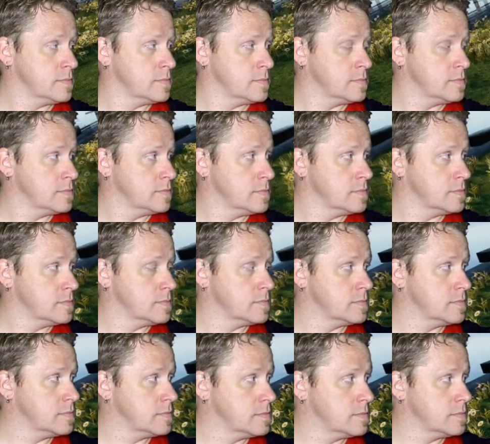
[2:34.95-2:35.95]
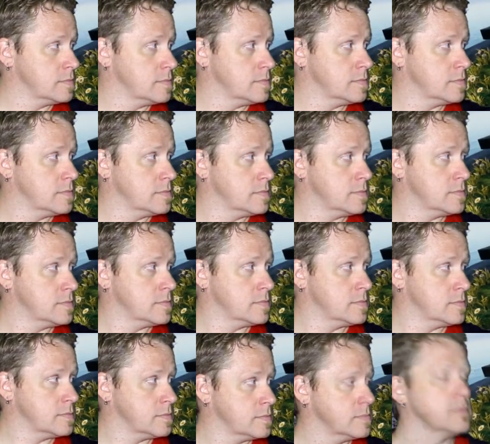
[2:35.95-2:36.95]

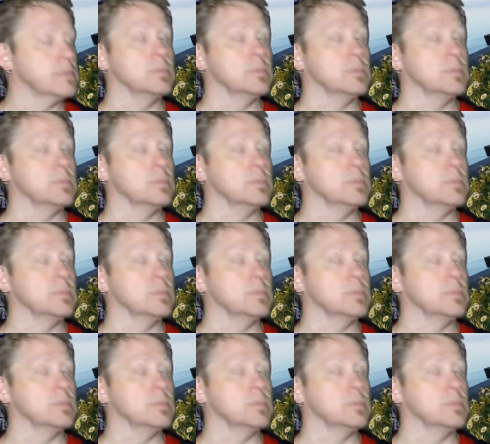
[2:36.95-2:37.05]
[no speech]